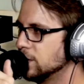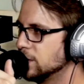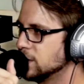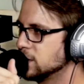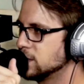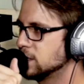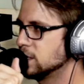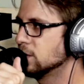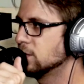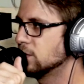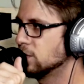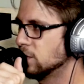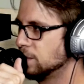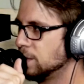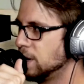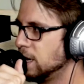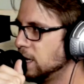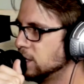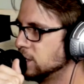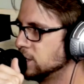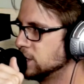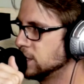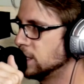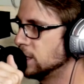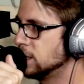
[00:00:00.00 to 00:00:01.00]
all this
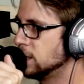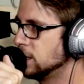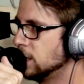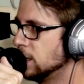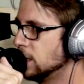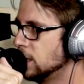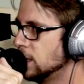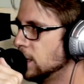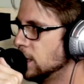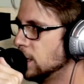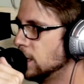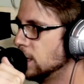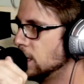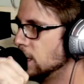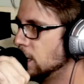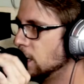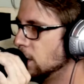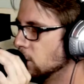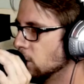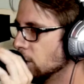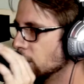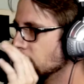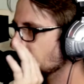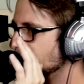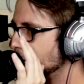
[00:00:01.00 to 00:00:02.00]
information.
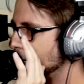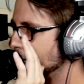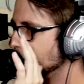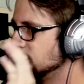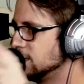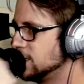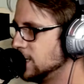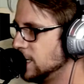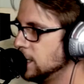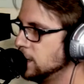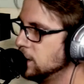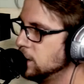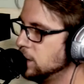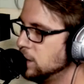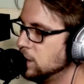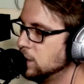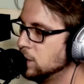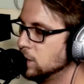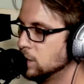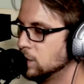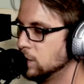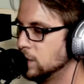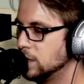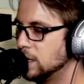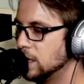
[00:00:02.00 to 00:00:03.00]
We're going to
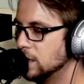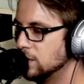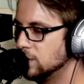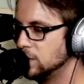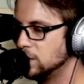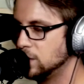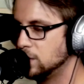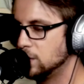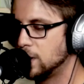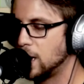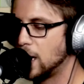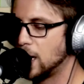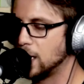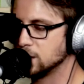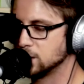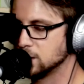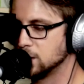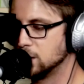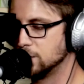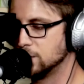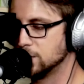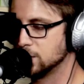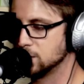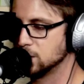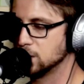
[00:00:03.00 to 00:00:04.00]
continue giving you
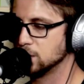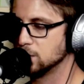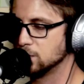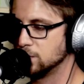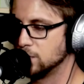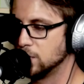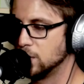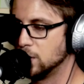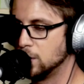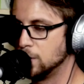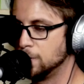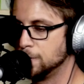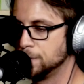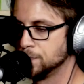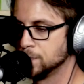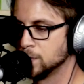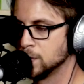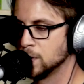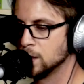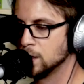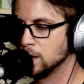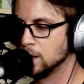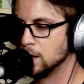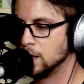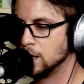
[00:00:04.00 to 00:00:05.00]
guys all this info.
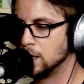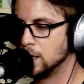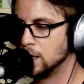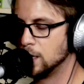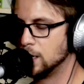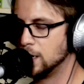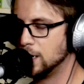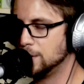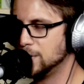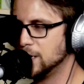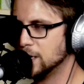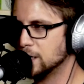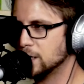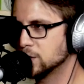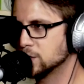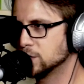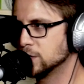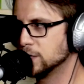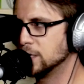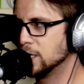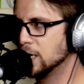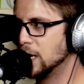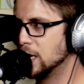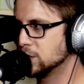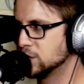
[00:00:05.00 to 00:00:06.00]
I'm
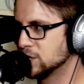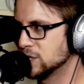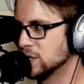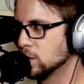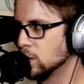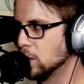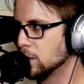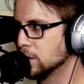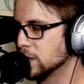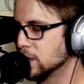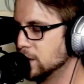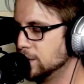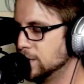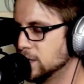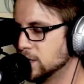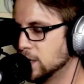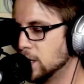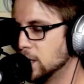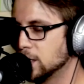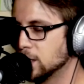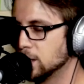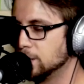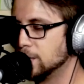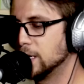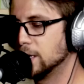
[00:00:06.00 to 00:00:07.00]
actually not sure what we're going to be
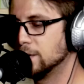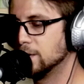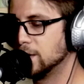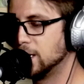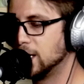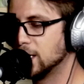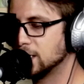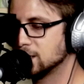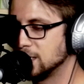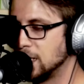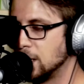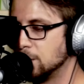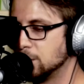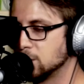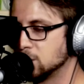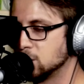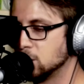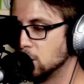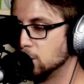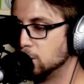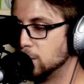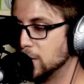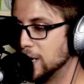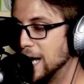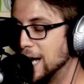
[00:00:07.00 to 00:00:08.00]
talking about in the next
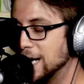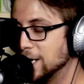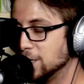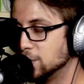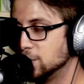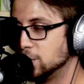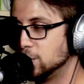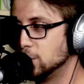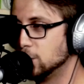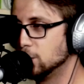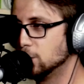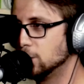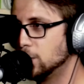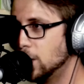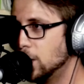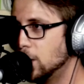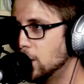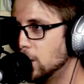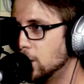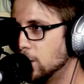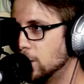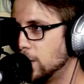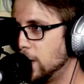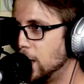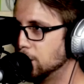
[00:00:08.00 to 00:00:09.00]
episode, but I do
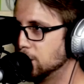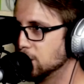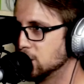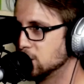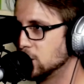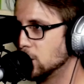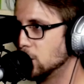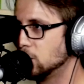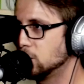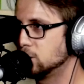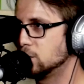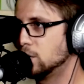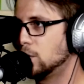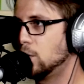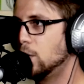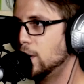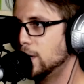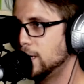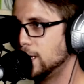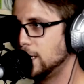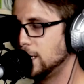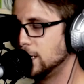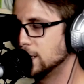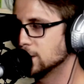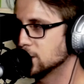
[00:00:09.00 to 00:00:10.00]
know episode
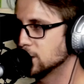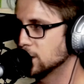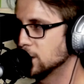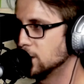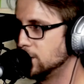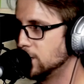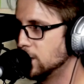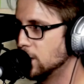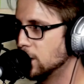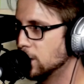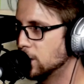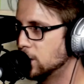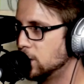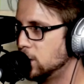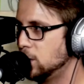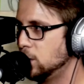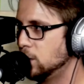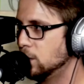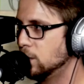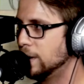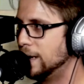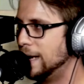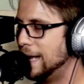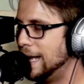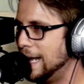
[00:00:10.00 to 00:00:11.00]
20 is going to be our
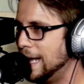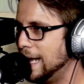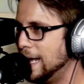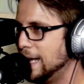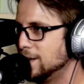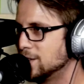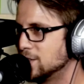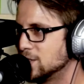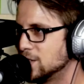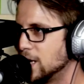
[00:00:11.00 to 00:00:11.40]
Q&A